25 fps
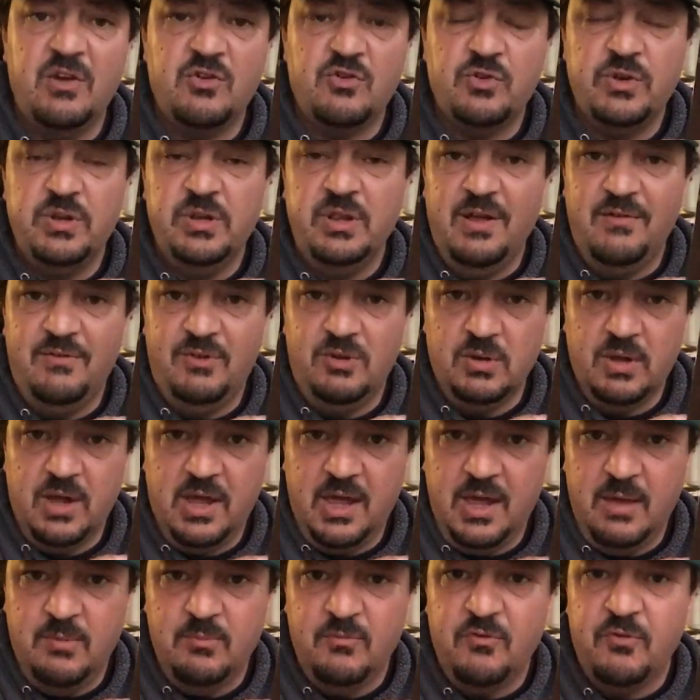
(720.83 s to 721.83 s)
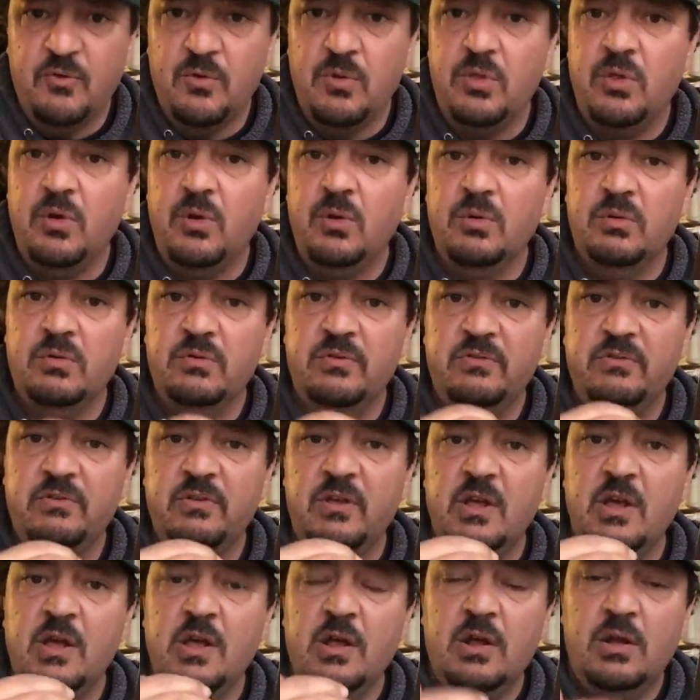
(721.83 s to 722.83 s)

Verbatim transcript: entry-level game for those